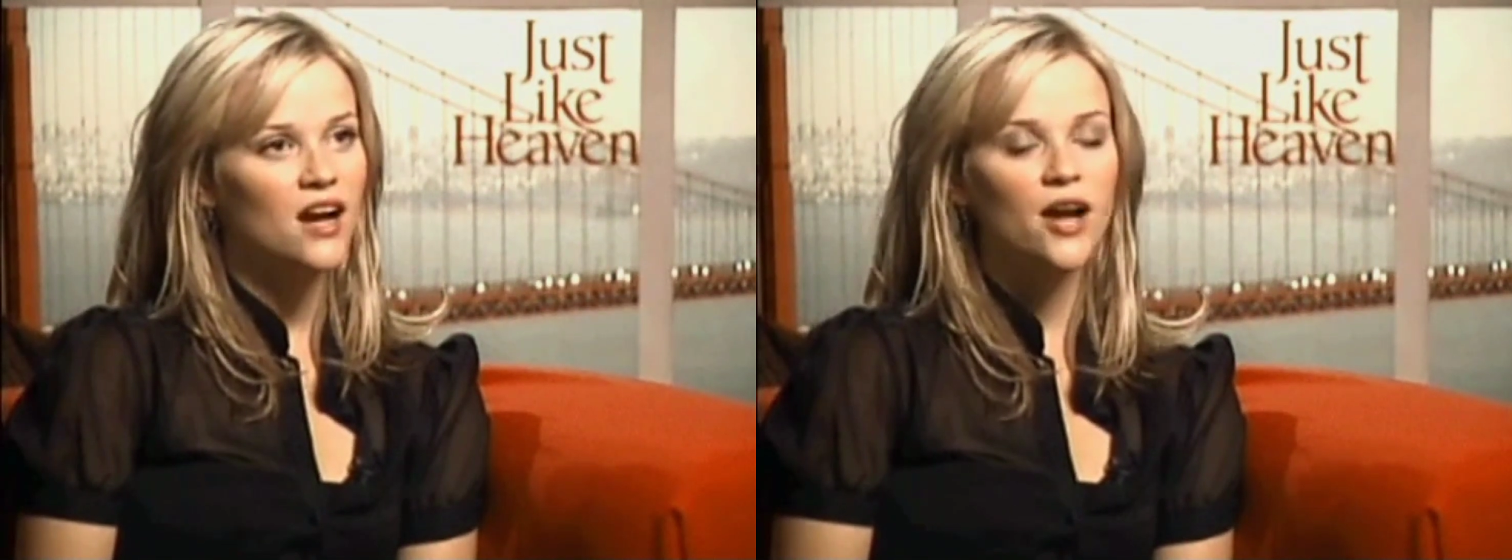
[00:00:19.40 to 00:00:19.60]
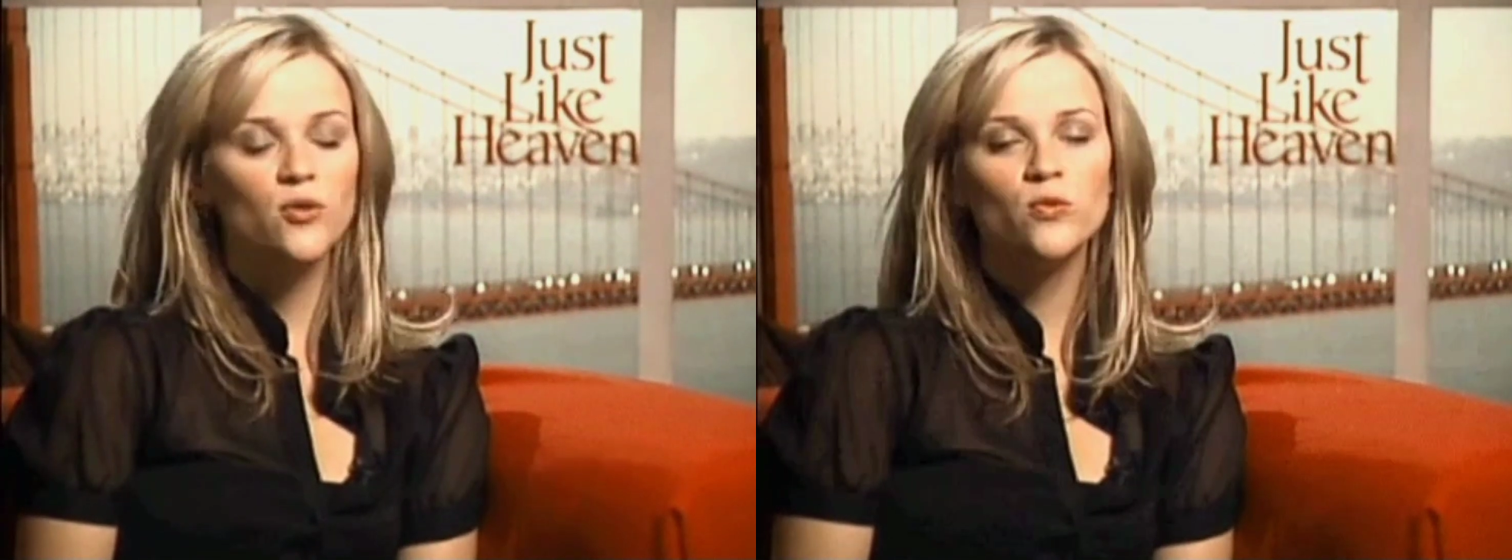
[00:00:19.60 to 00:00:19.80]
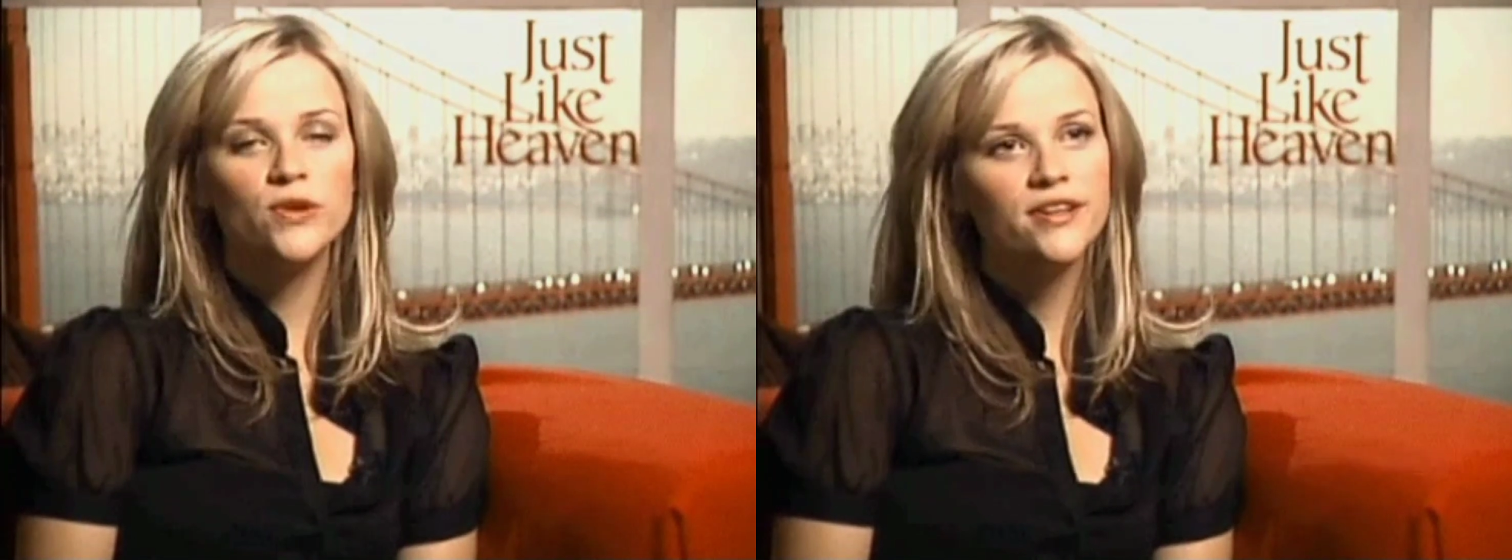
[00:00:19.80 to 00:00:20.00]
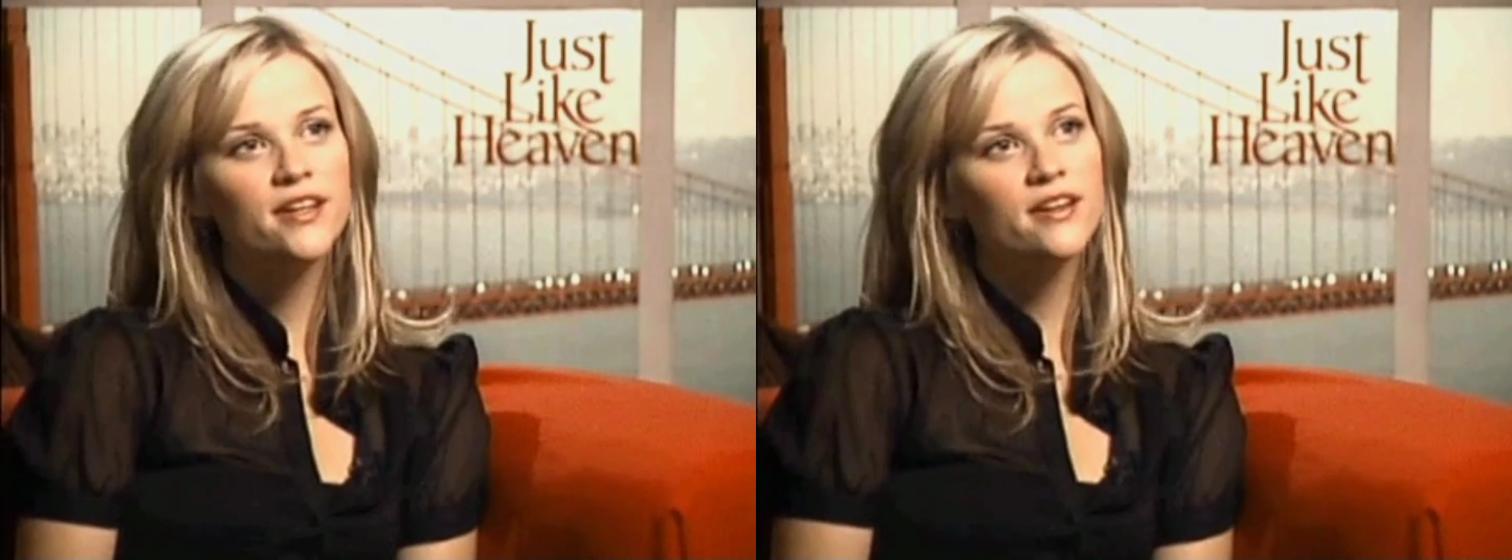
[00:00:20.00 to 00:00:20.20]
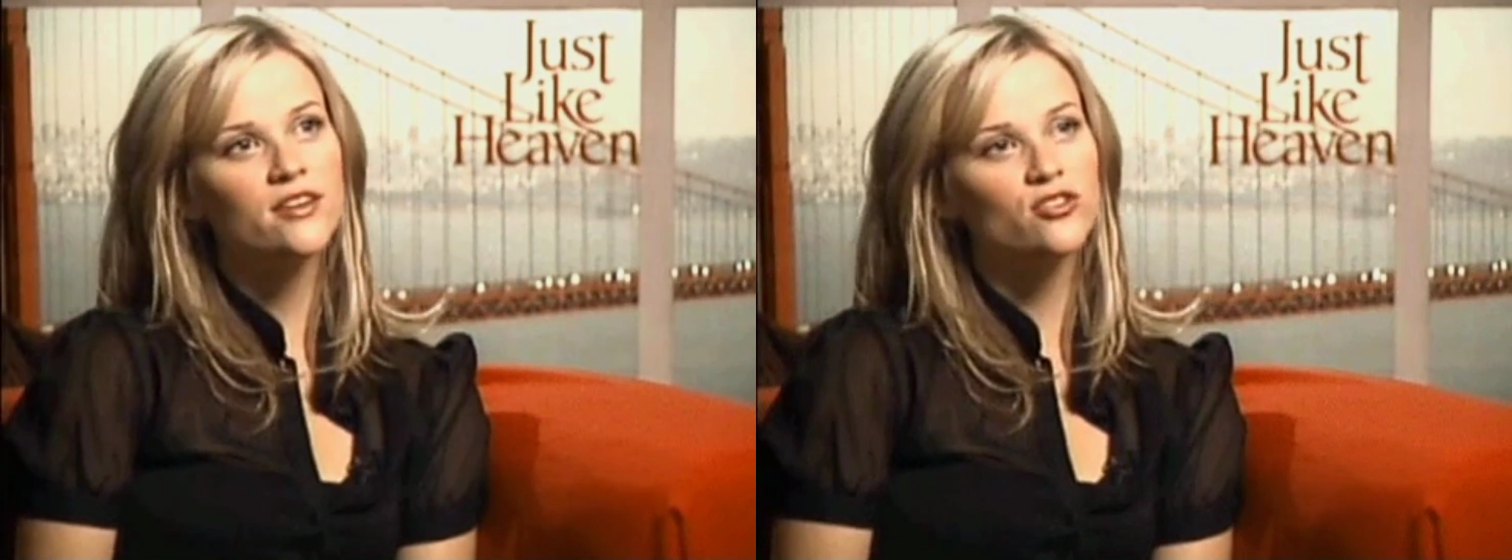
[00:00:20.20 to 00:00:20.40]
I
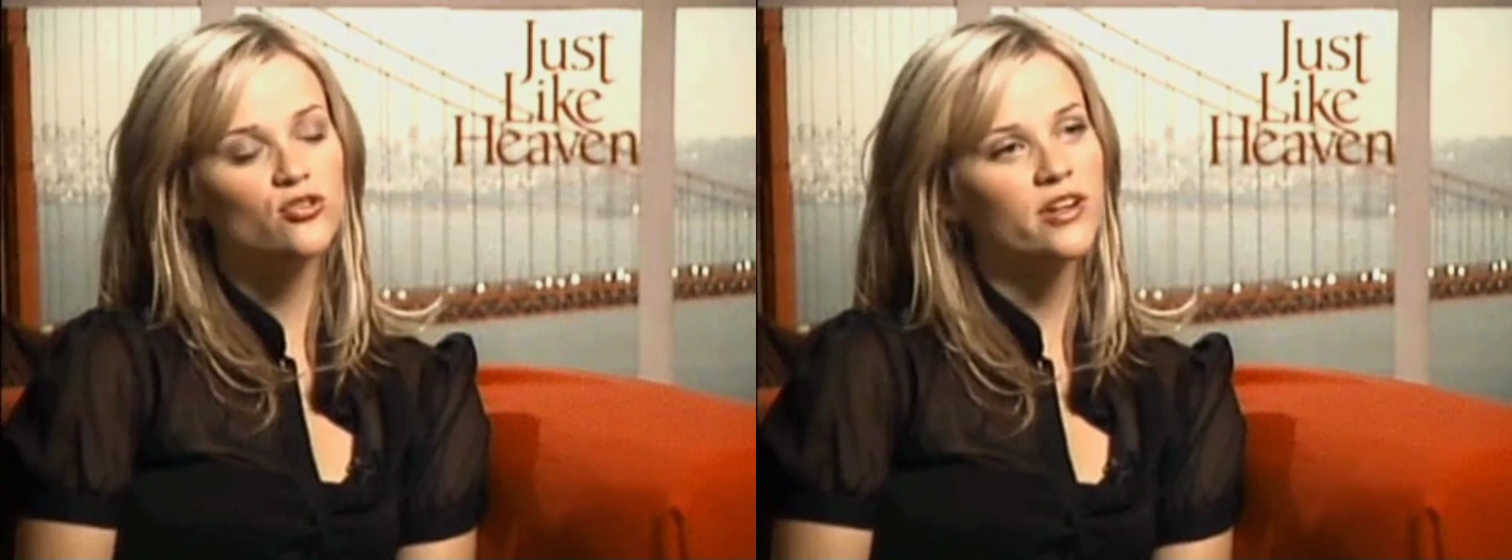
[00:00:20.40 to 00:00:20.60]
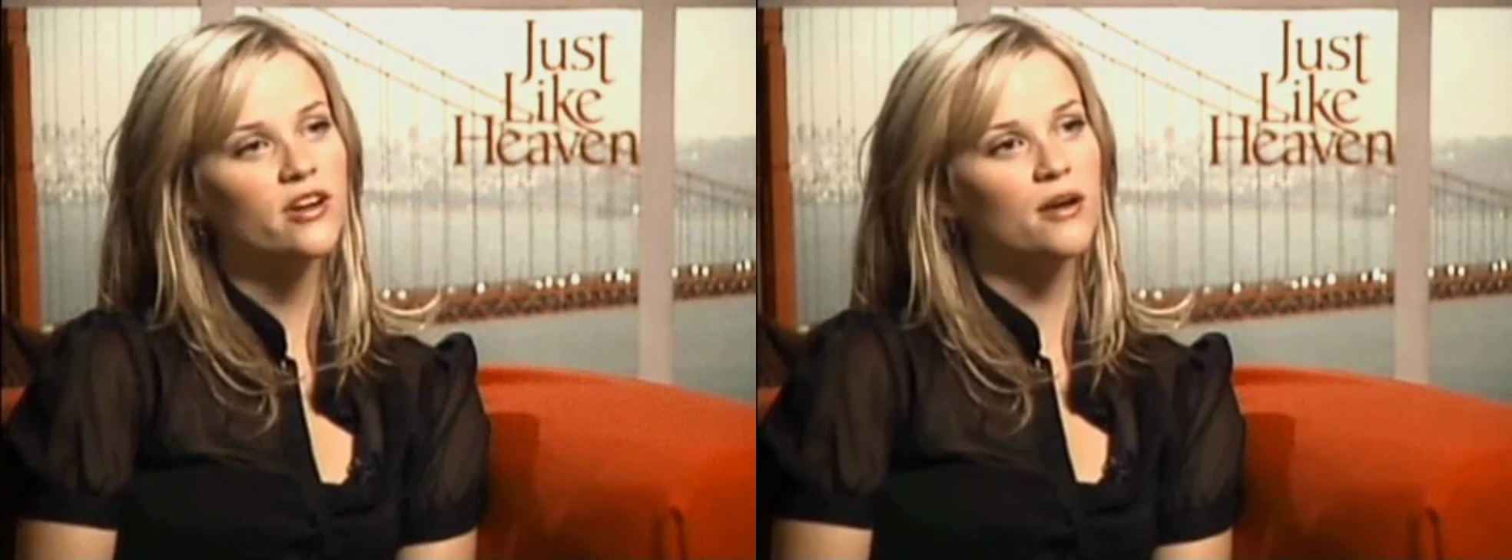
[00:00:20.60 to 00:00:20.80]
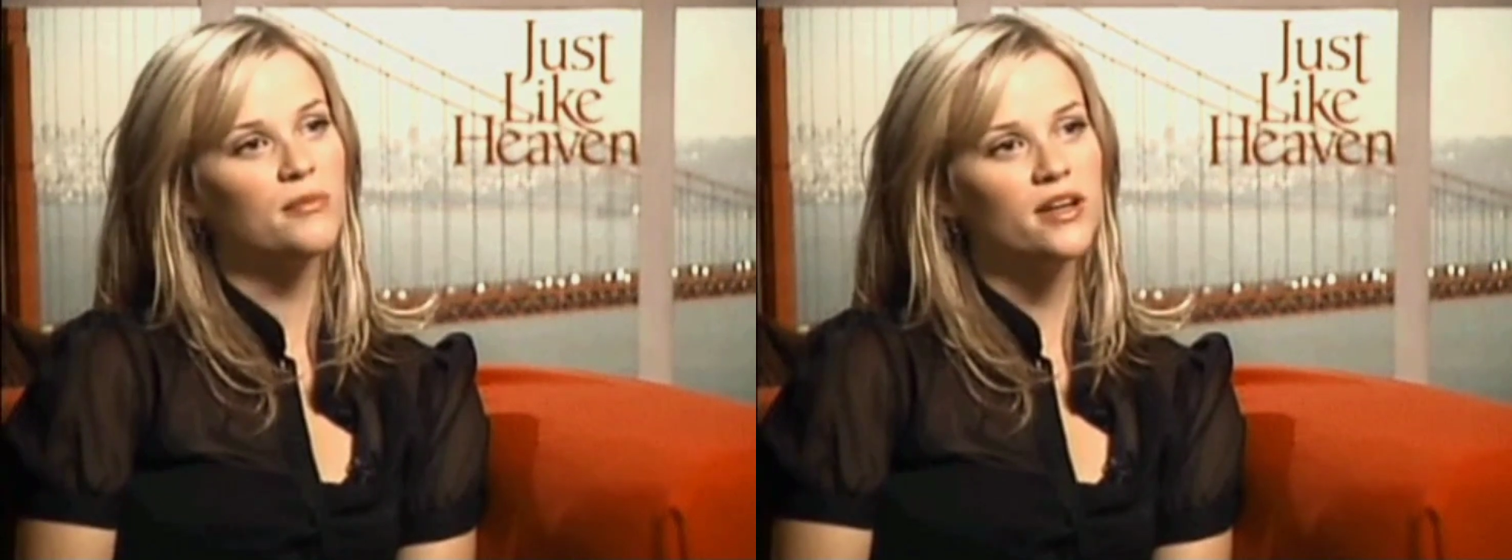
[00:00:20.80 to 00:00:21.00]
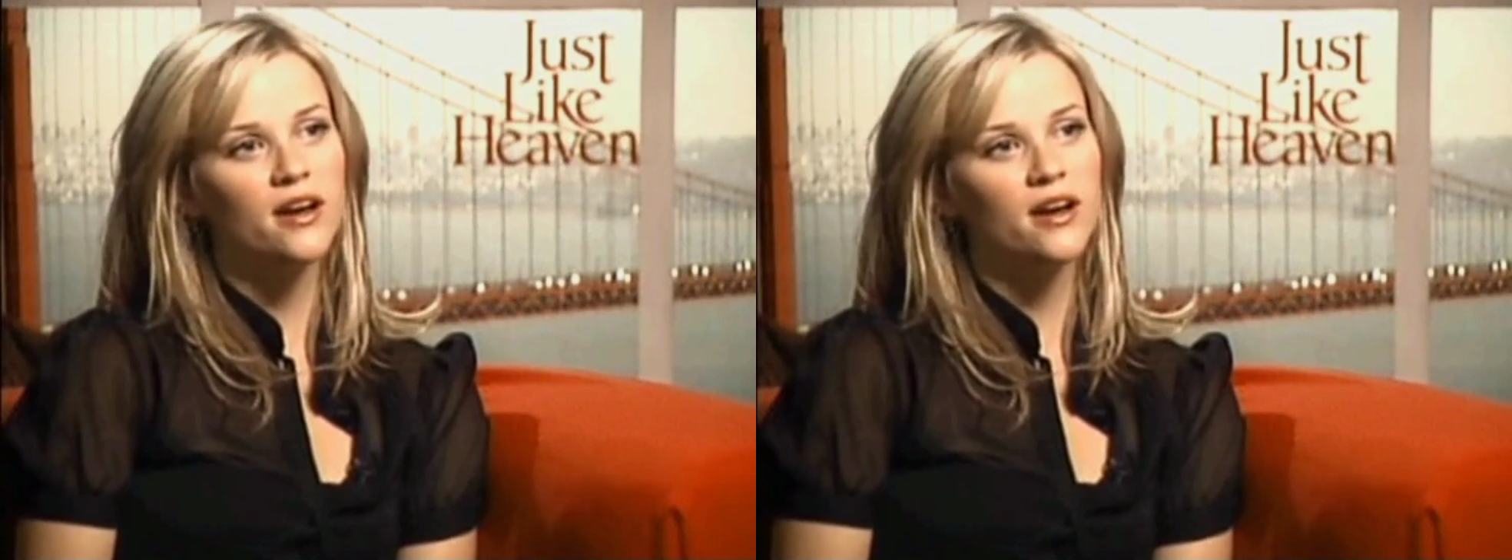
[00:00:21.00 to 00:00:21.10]
really enjoy comedy.